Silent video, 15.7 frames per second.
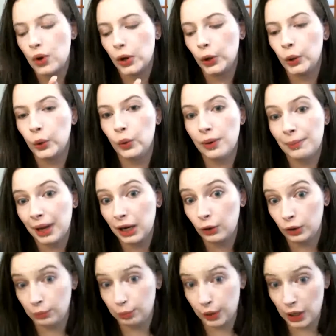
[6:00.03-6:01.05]
who am I
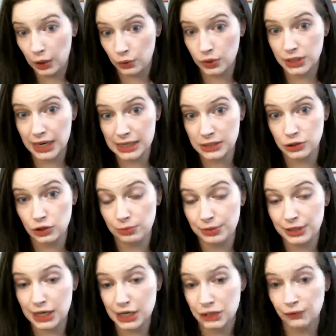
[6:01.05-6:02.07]
going to prioritize
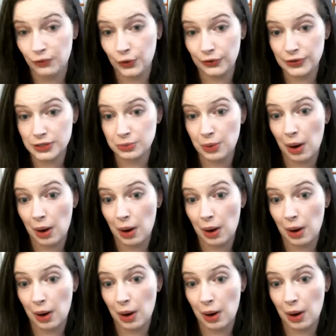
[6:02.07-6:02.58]
interpretation for at this